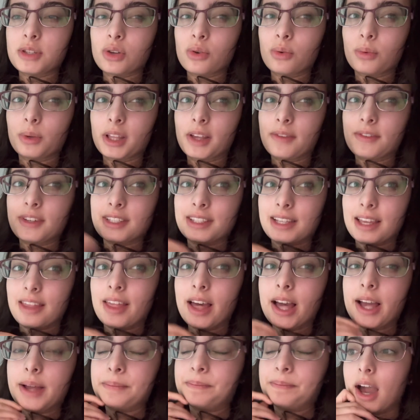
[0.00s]
you don't really have to say
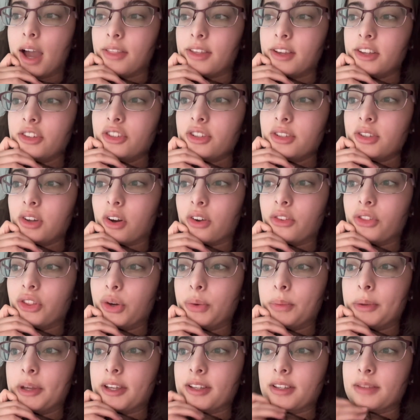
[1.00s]
that. I think it's just hard
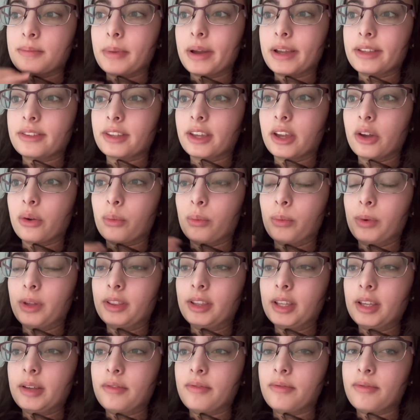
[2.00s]
though because mine's like a
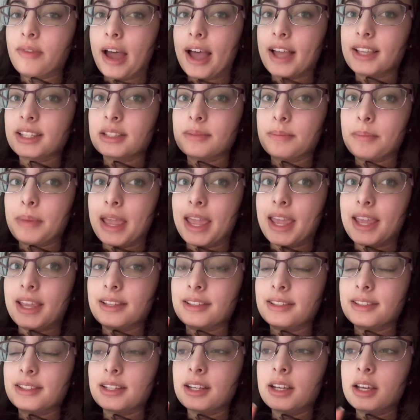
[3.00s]
really
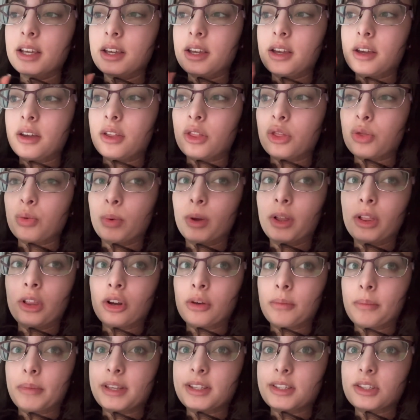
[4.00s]
fast-paced
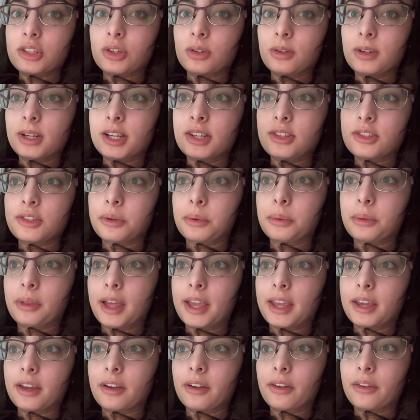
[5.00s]
thriller mystery, so
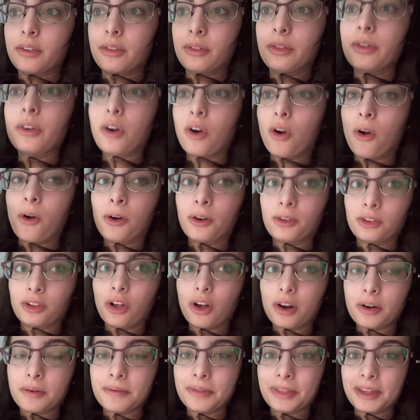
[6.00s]
like there are a
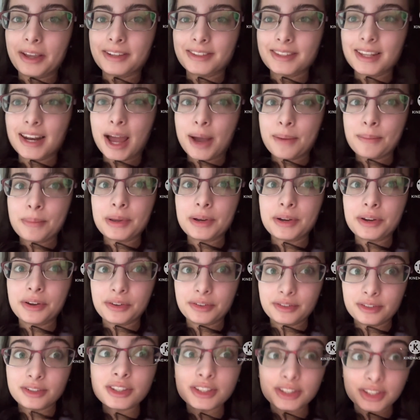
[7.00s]
lot of things that happen
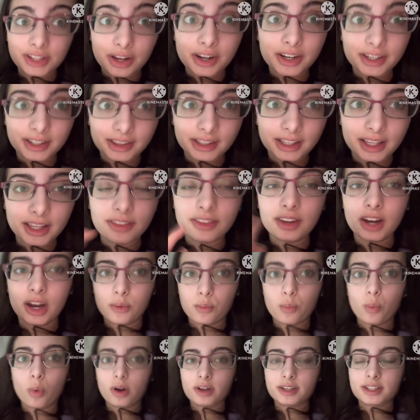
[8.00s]
suddenly that I
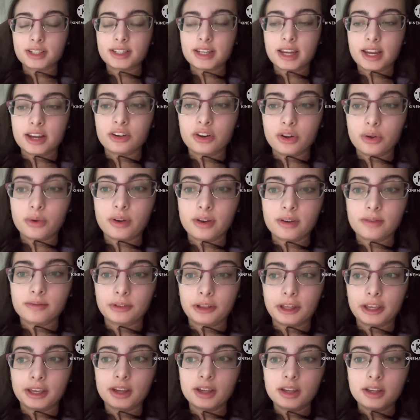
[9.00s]
want to take note of,
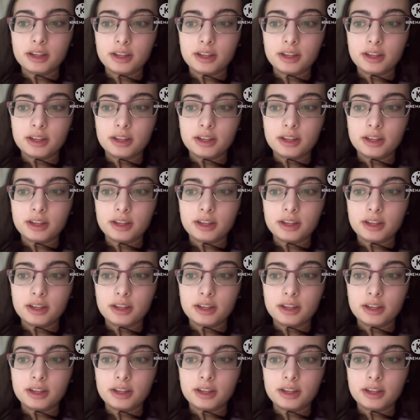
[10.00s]
like